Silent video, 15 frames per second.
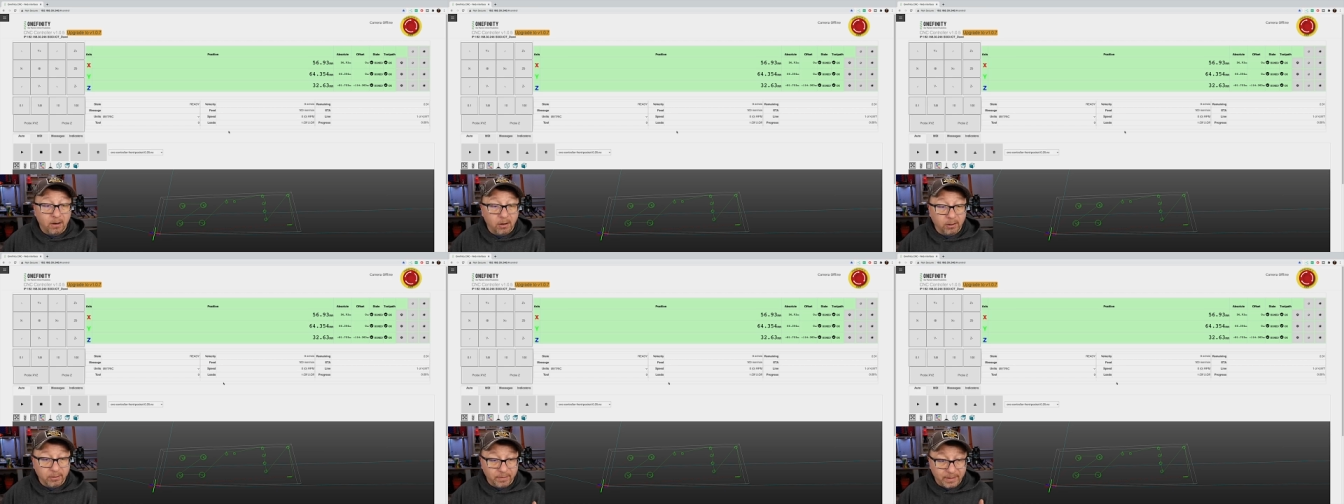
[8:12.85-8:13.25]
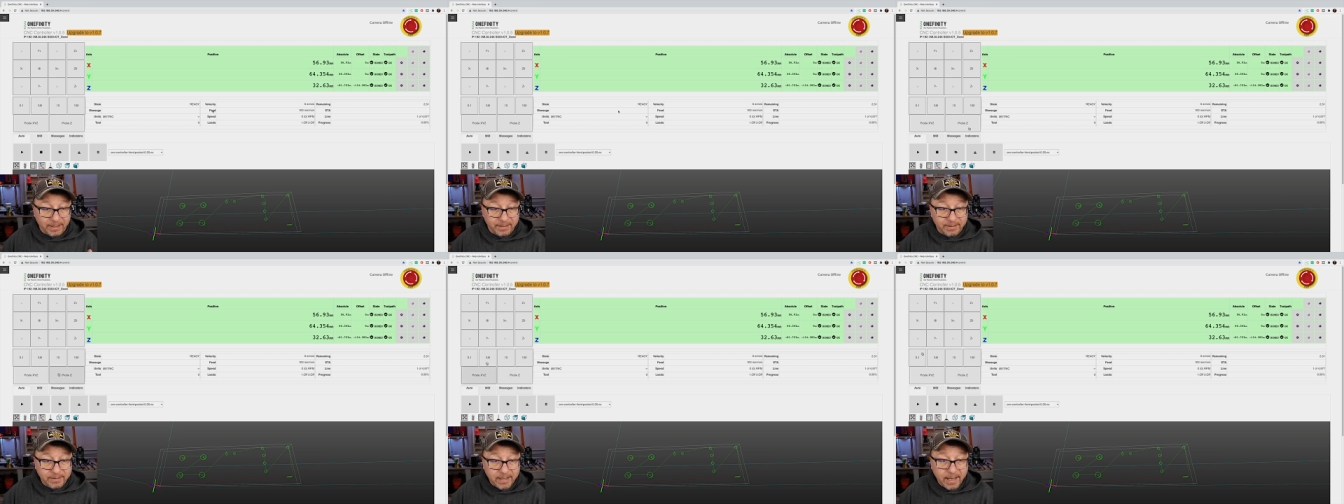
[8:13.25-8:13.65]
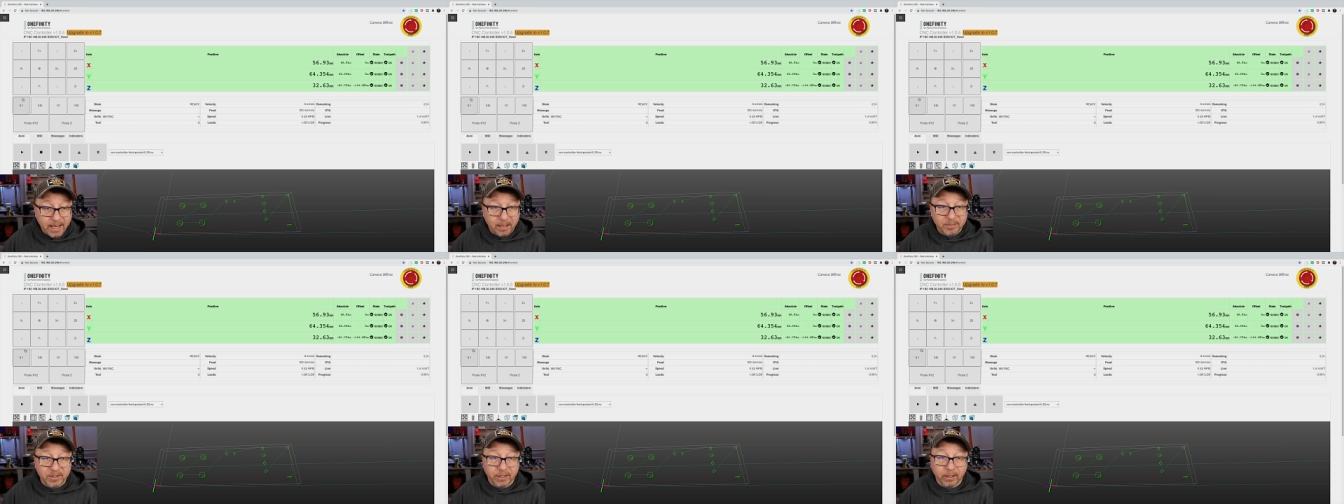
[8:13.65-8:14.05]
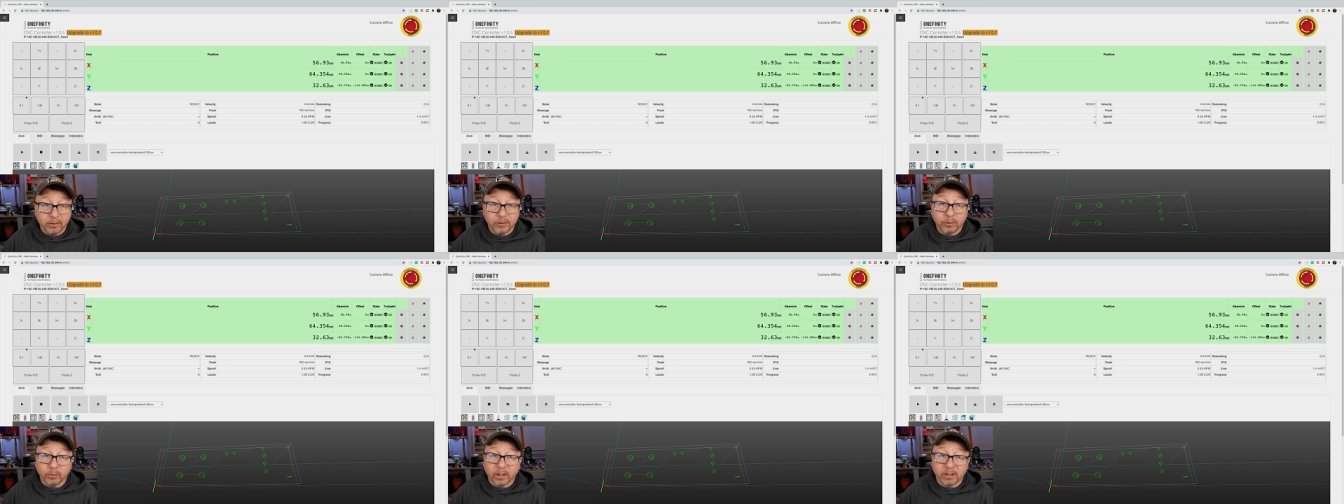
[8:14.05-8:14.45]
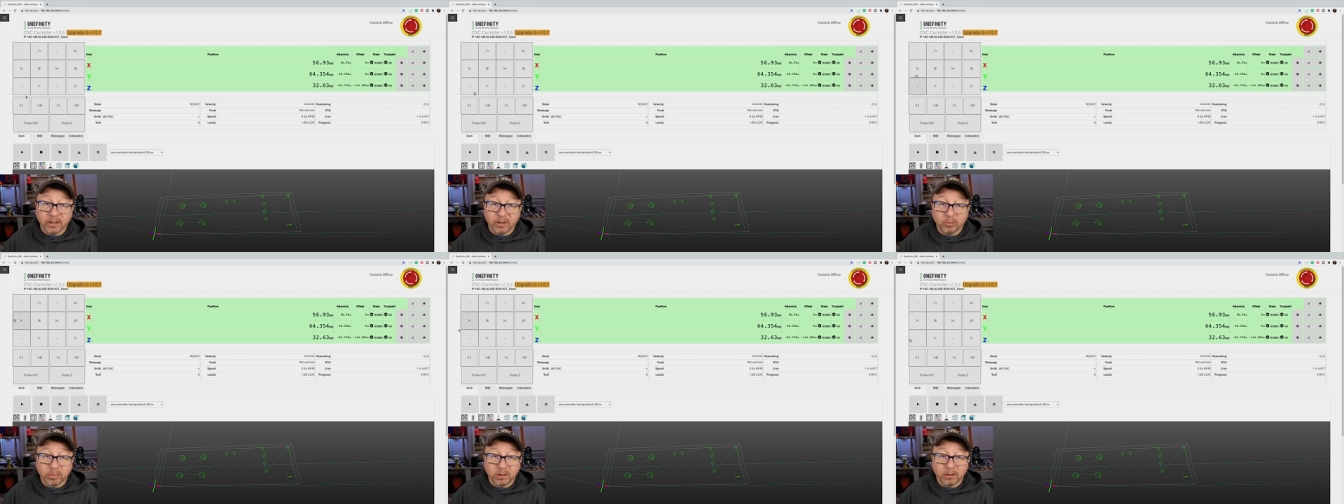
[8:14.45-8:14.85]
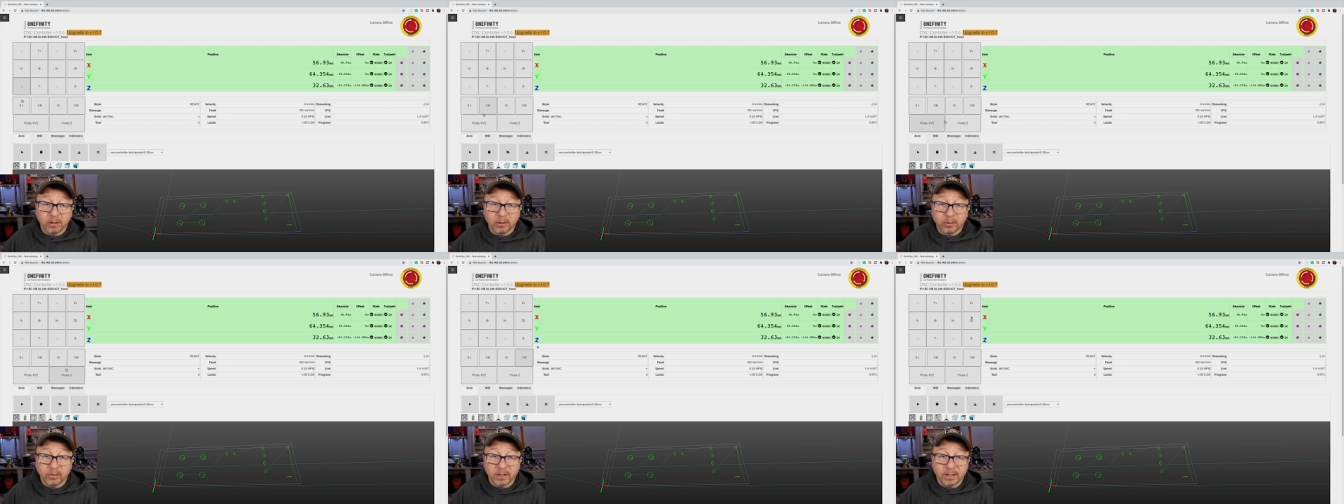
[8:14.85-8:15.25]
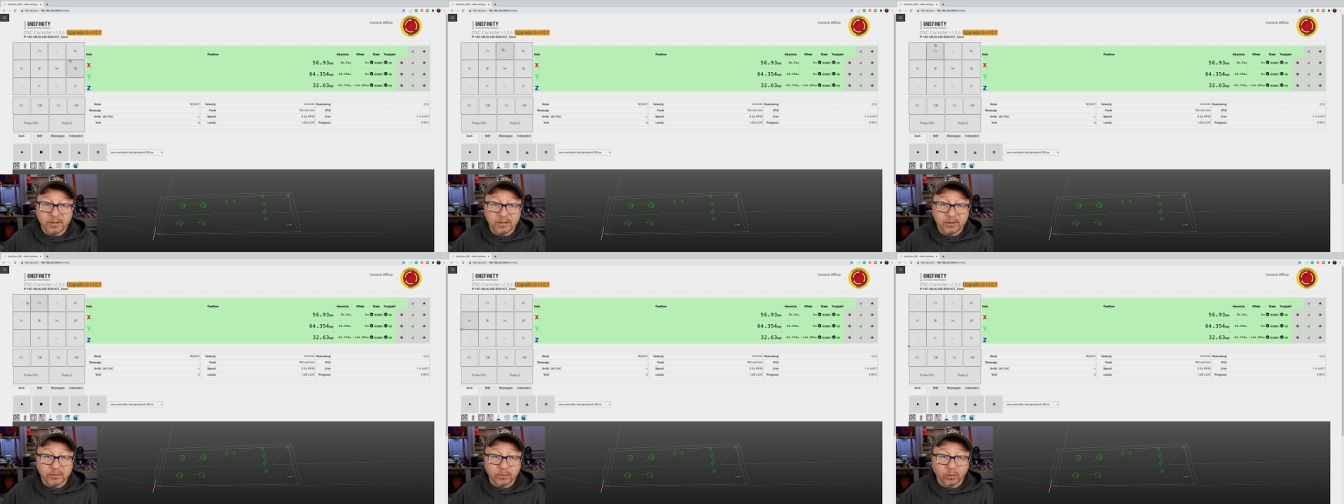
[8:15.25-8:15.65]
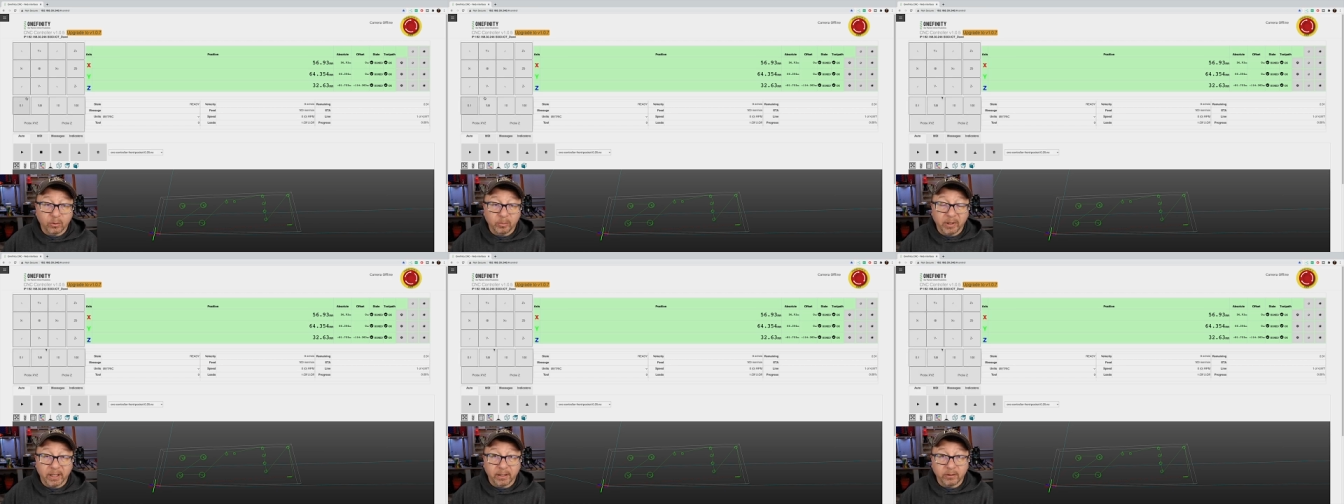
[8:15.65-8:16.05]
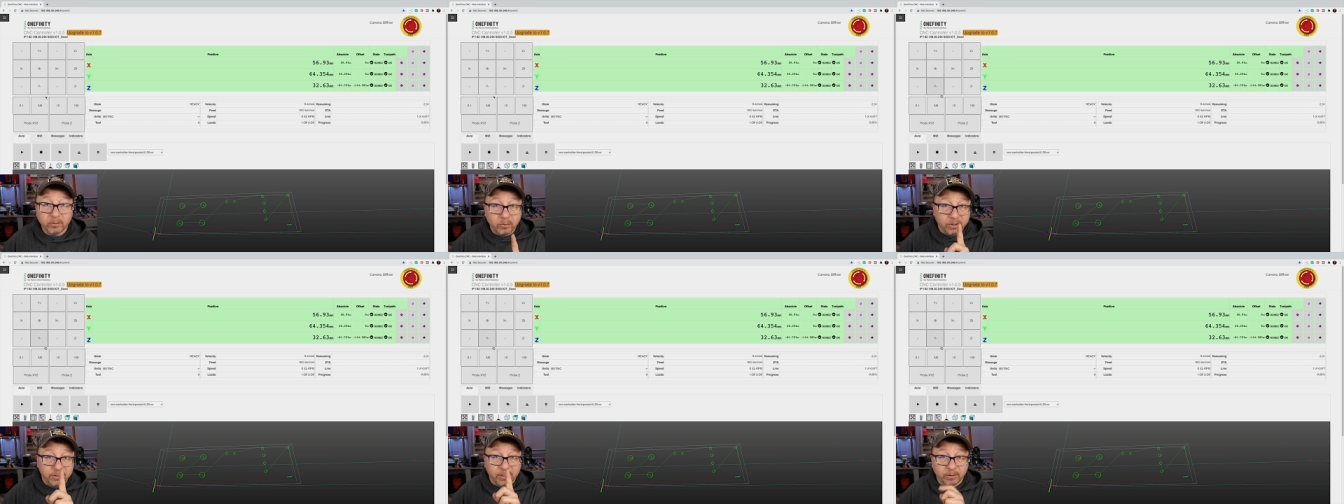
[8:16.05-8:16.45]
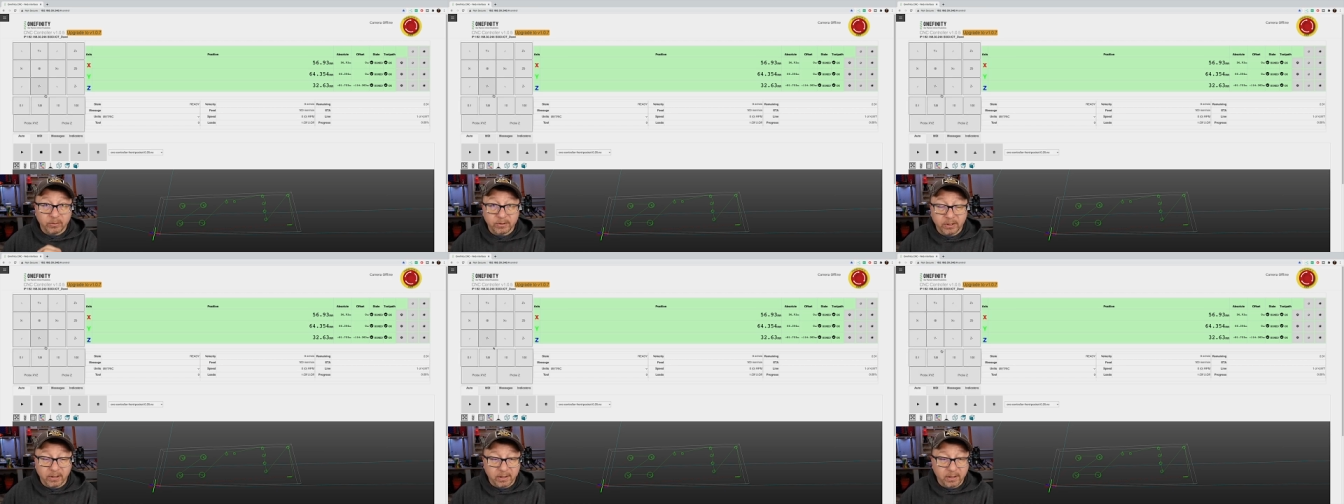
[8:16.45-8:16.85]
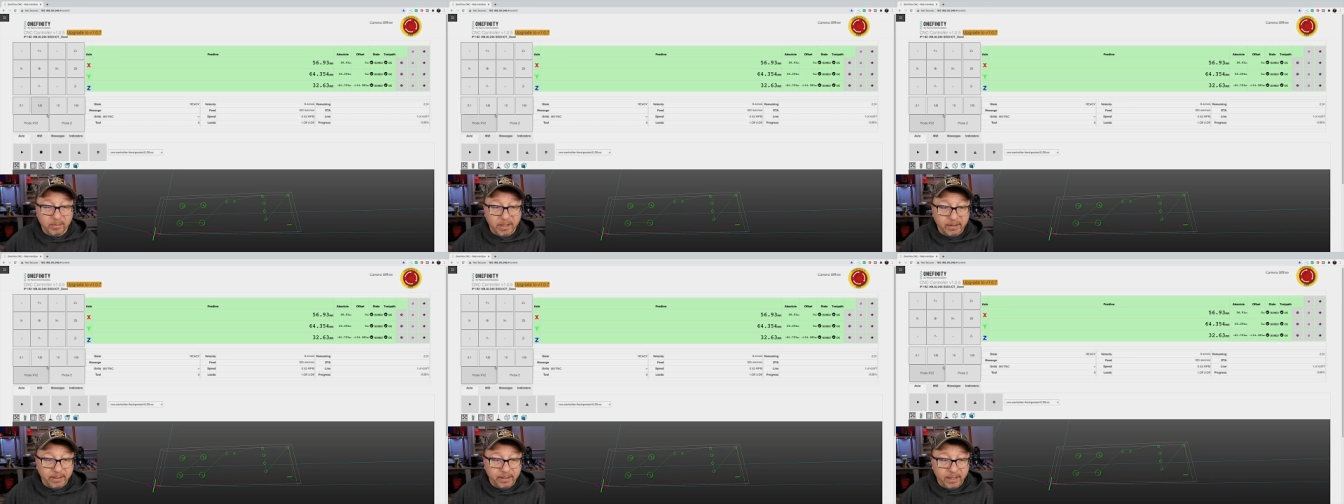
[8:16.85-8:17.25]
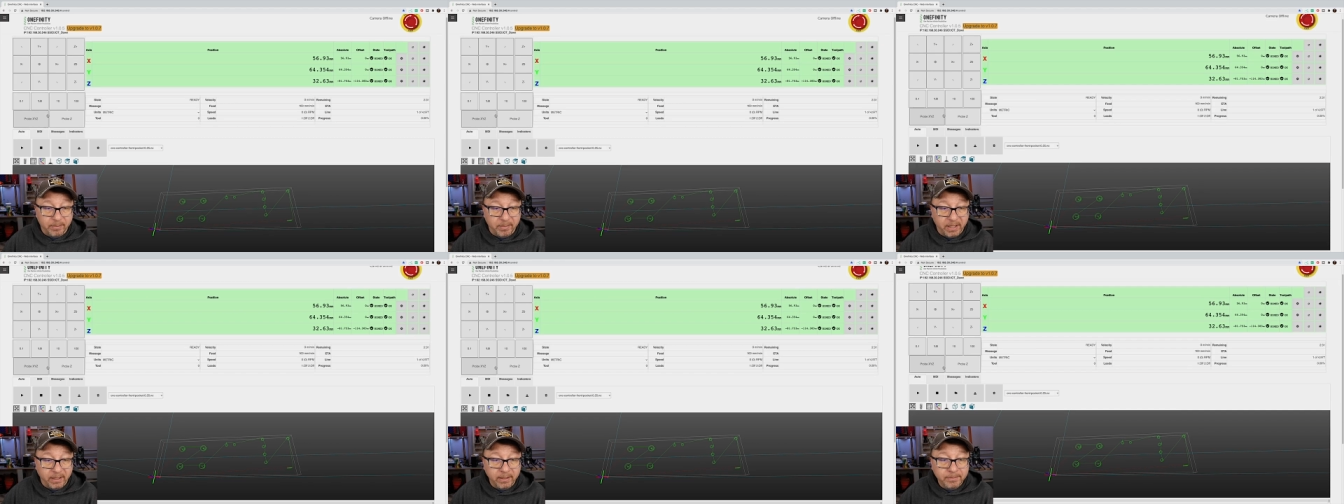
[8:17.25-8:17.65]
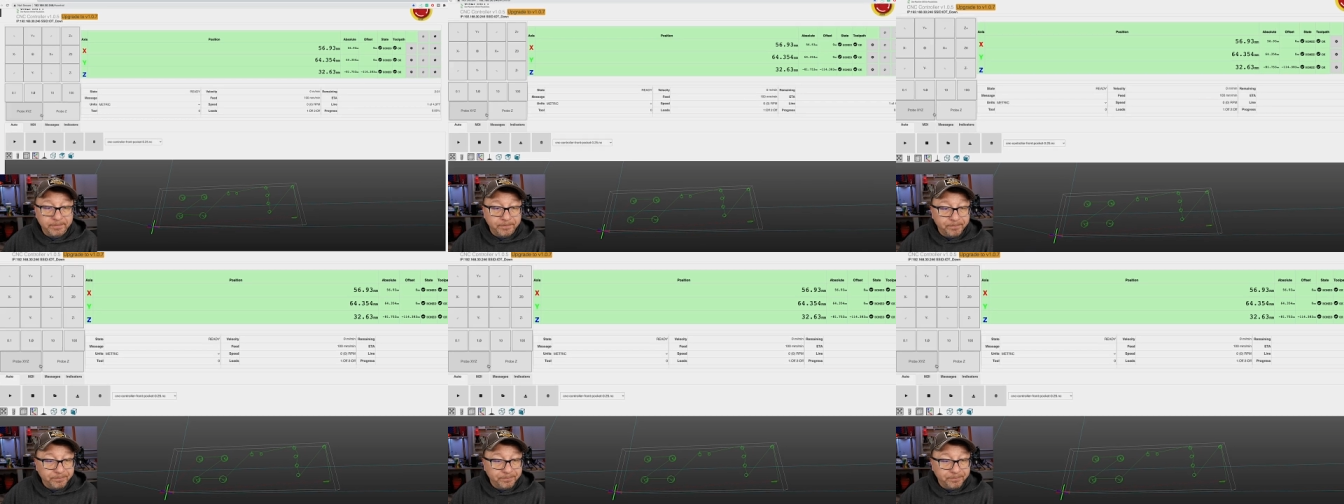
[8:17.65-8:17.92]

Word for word: are these tabs here directly below this control panel, which I will talk about in a minute.